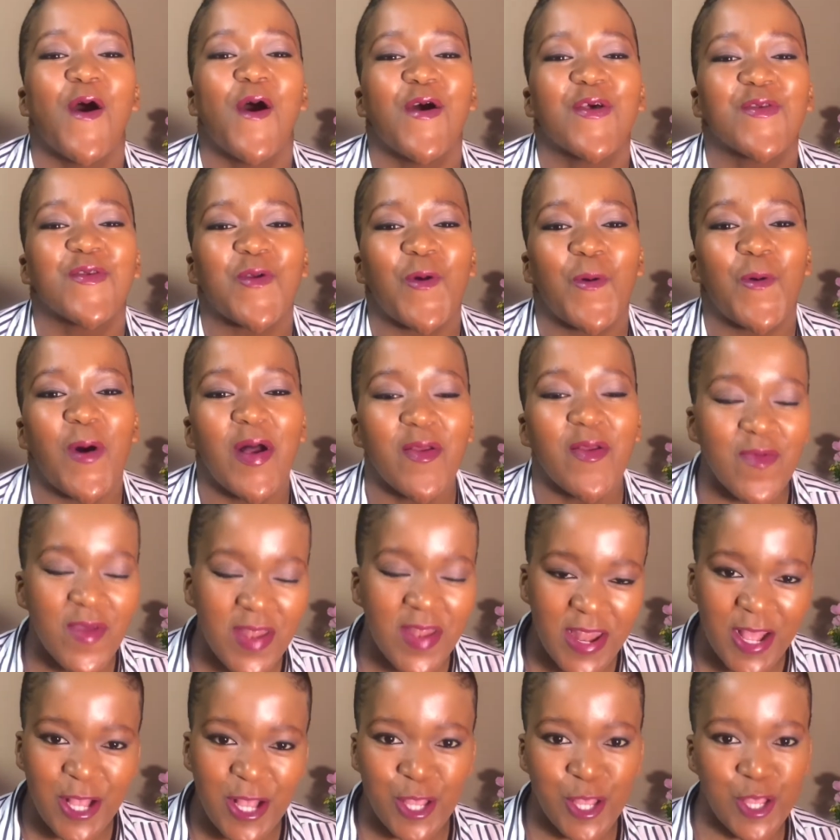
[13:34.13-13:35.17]
so what you
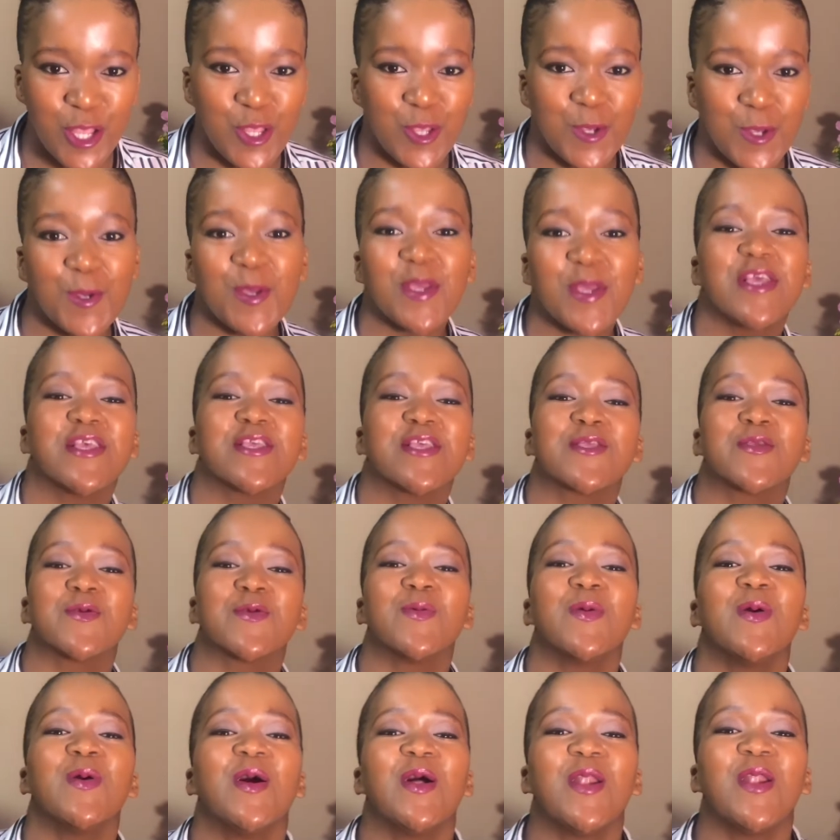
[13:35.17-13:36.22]
need to do is
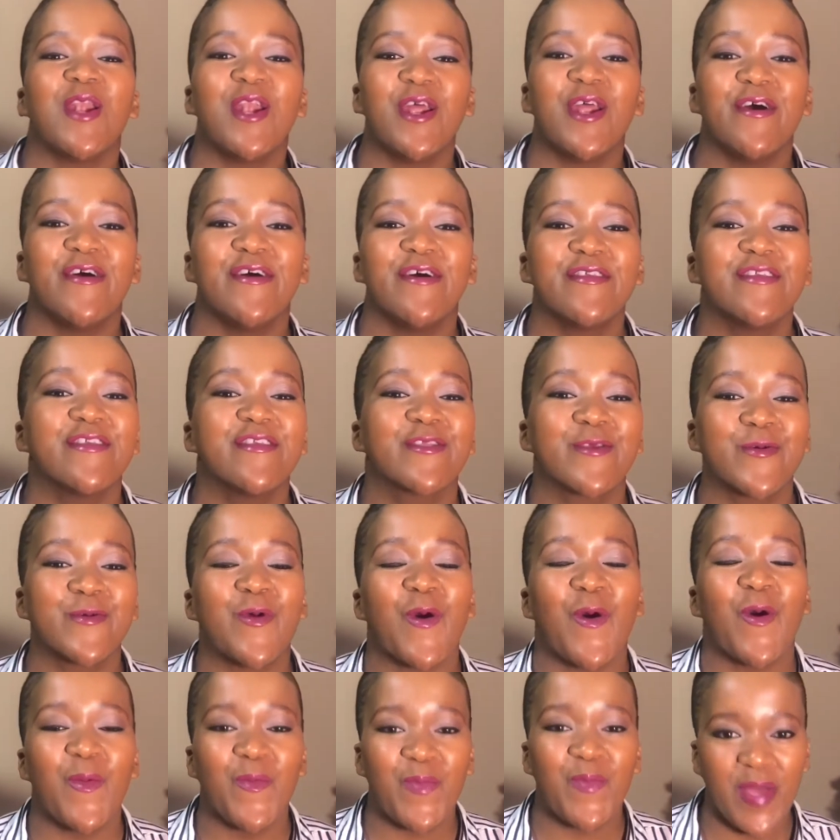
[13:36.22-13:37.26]
to learn to
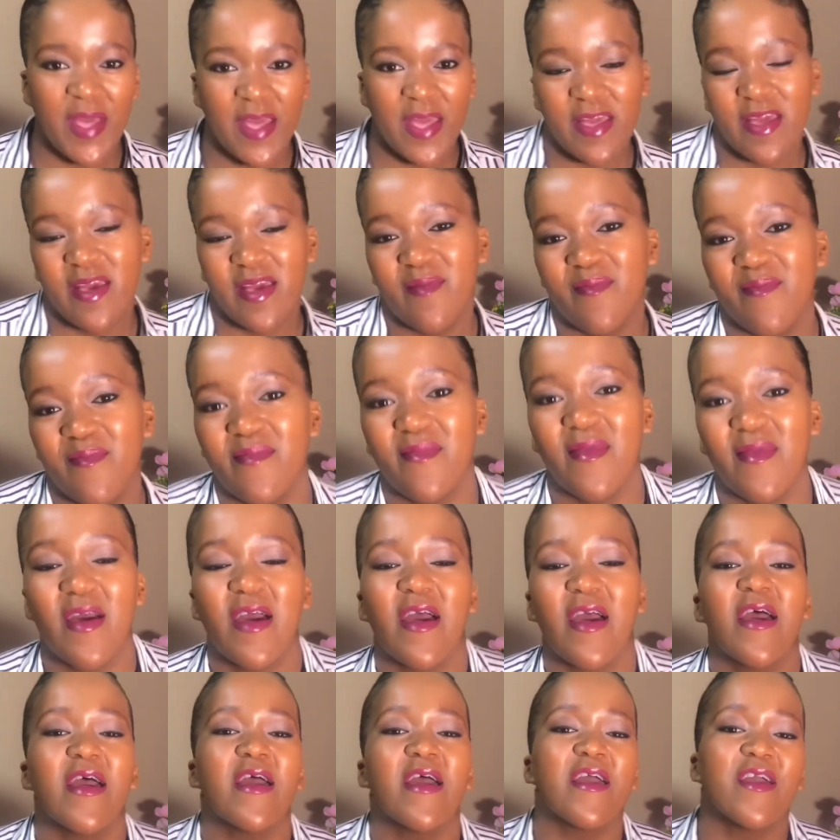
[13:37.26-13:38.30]
obey Him.
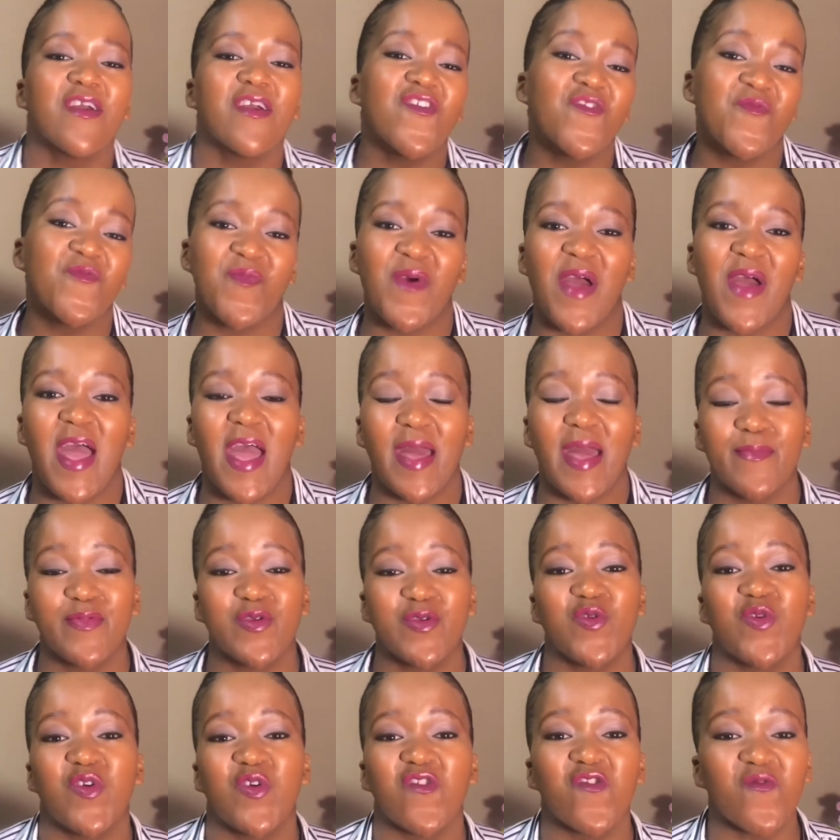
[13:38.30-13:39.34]
If perhaps
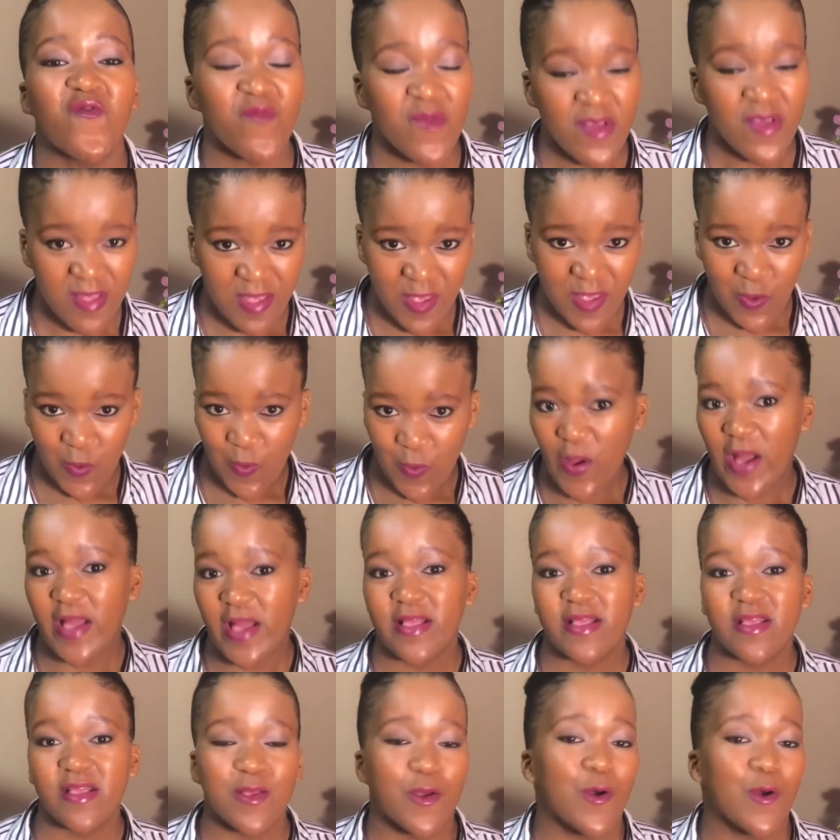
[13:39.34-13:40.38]
you have missed it
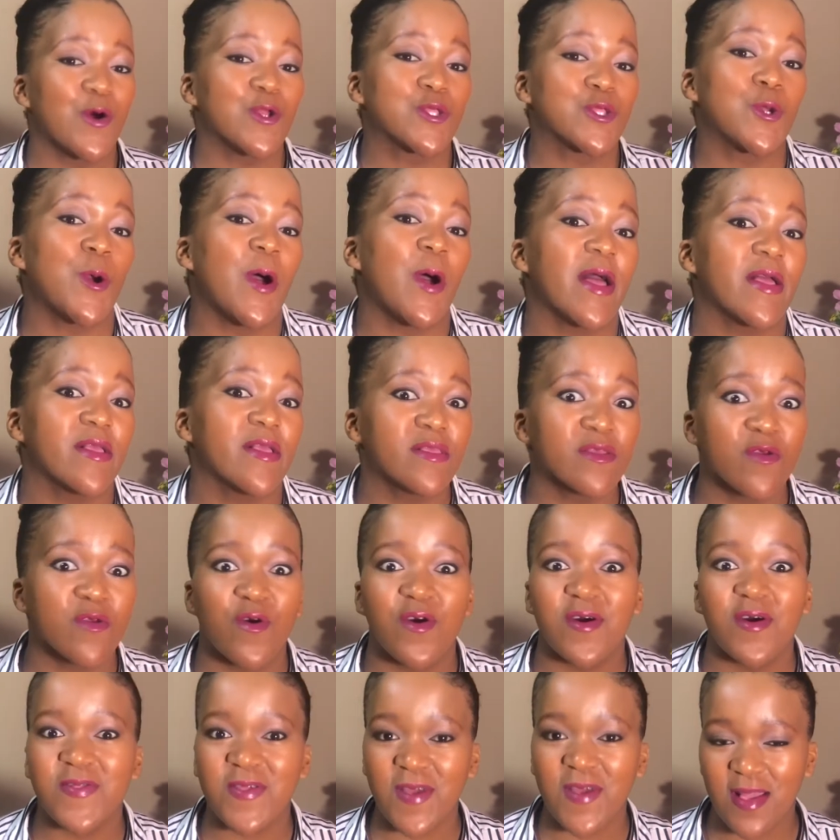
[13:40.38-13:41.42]
once or twice
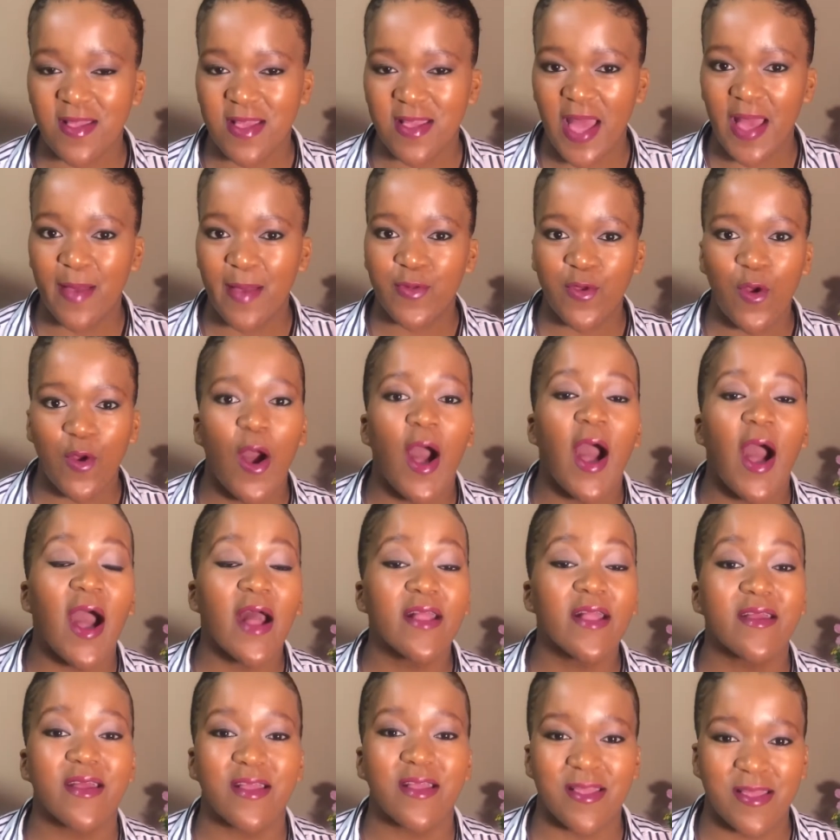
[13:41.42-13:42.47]
or three times or
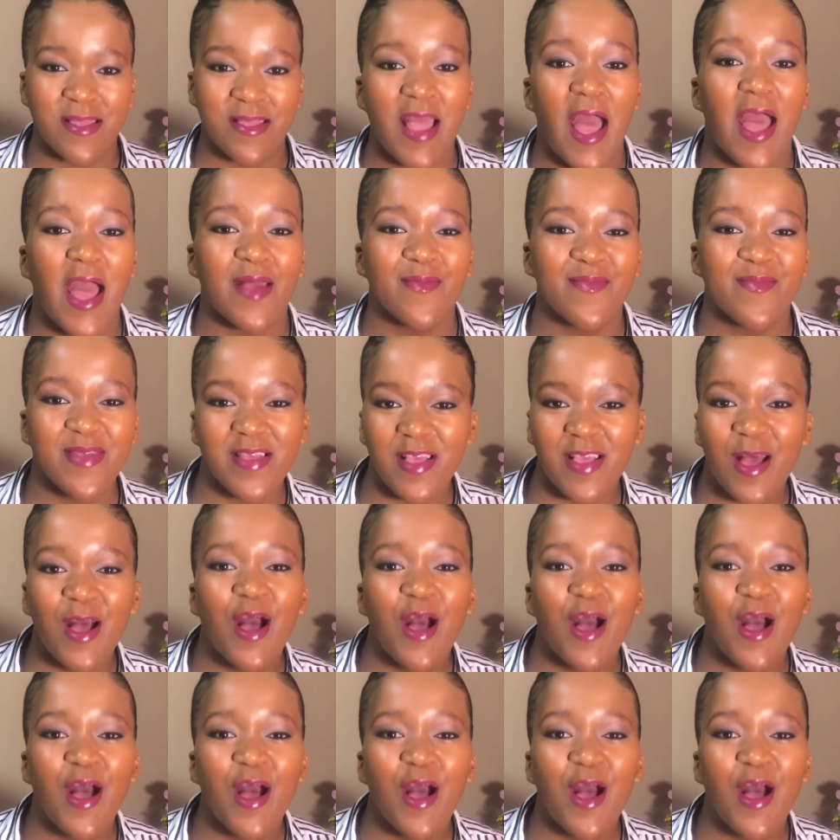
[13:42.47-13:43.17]
hundred times,